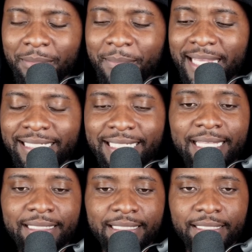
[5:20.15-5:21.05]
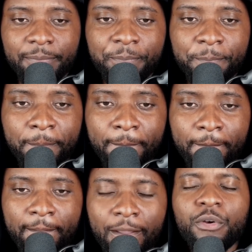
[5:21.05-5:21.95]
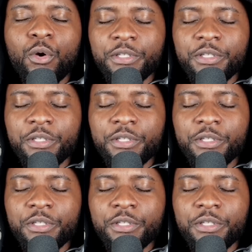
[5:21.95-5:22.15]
But it makes sense. Of